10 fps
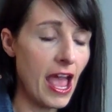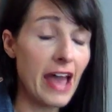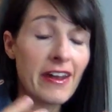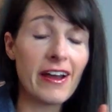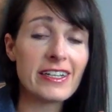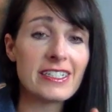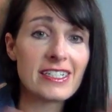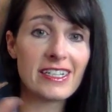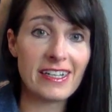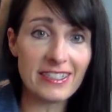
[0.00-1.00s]
And I
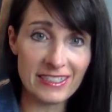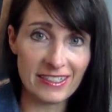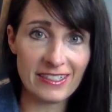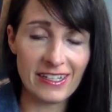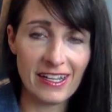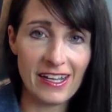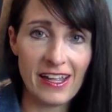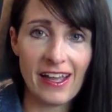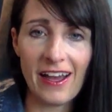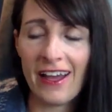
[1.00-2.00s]
disconnected,
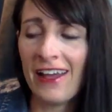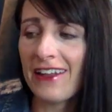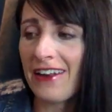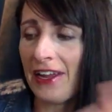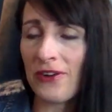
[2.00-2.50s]
and I